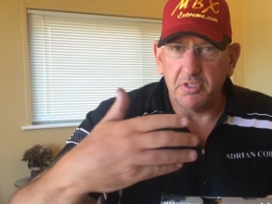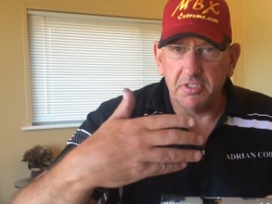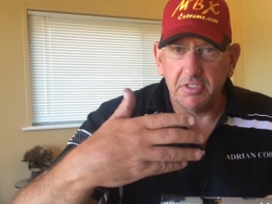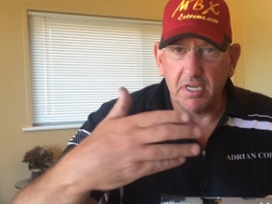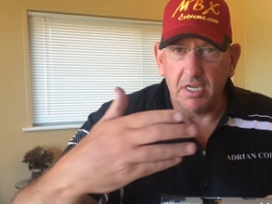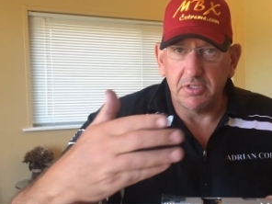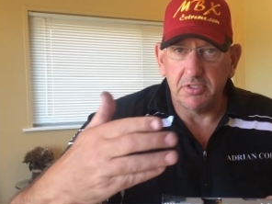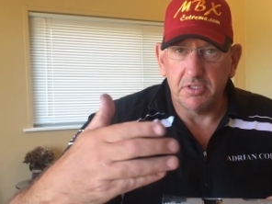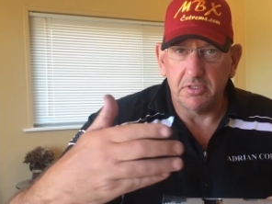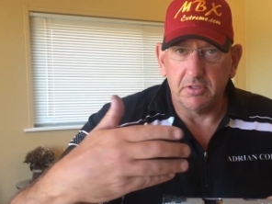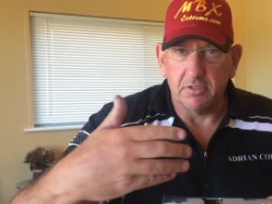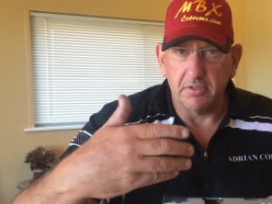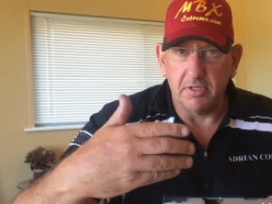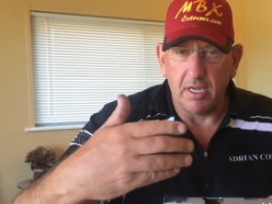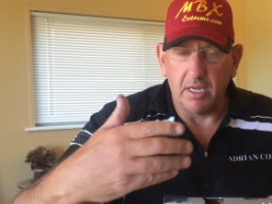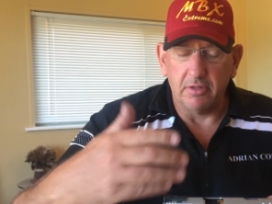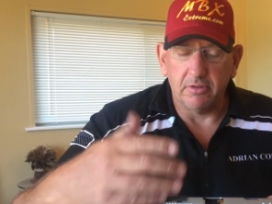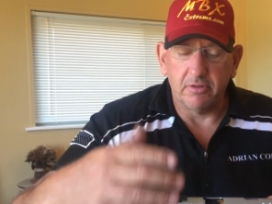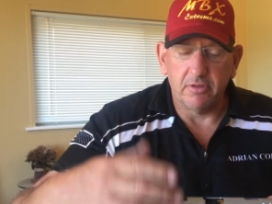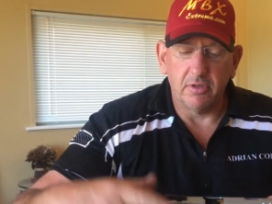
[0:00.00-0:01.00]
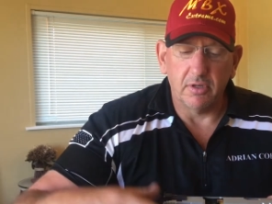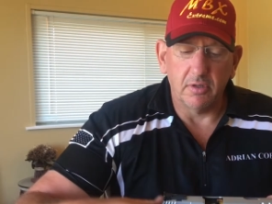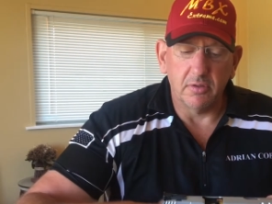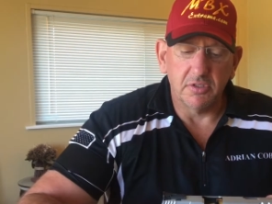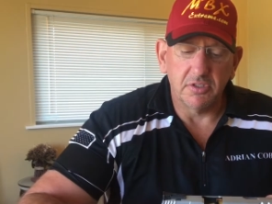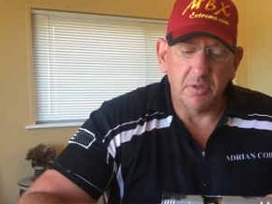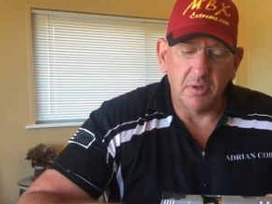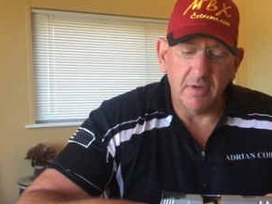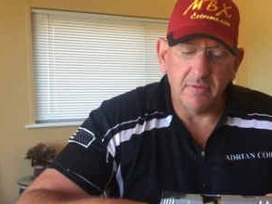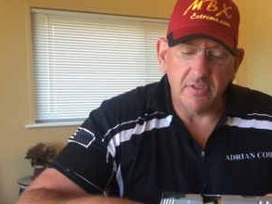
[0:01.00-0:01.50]
the tension on that too.
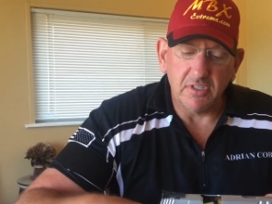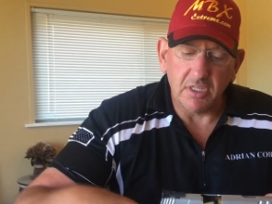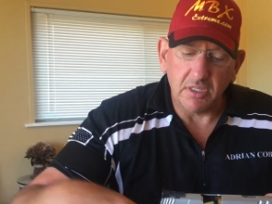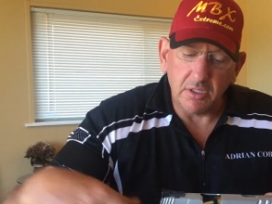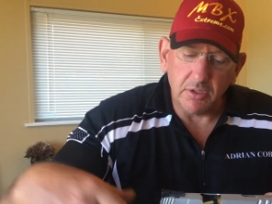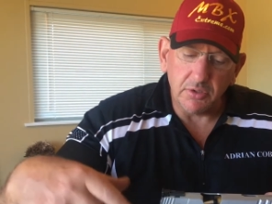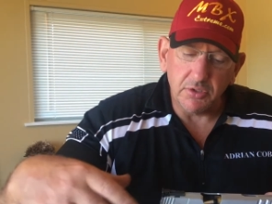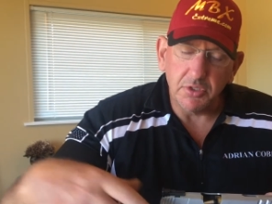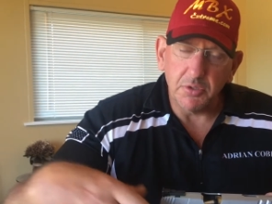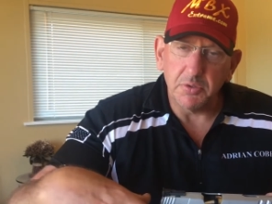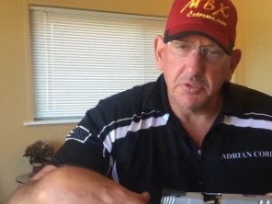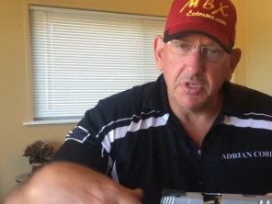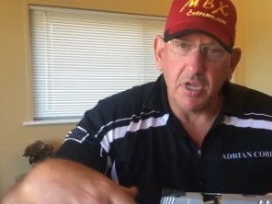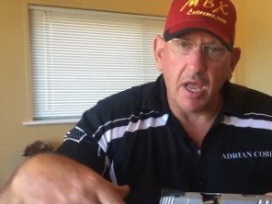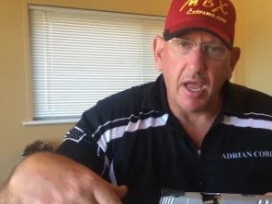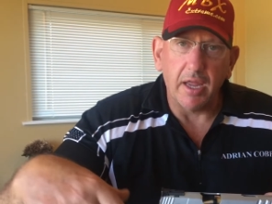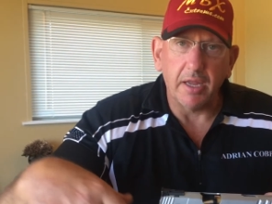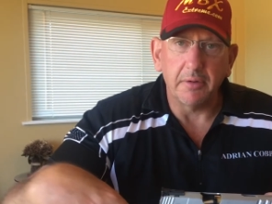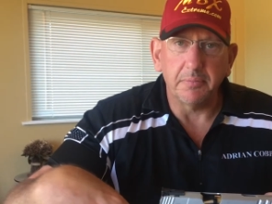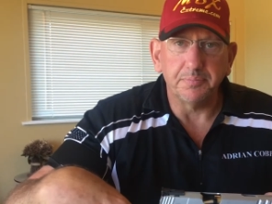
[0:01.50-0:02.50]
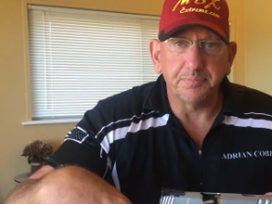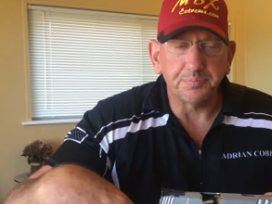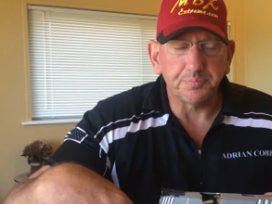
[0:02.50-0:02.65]
So if it's a little too tight,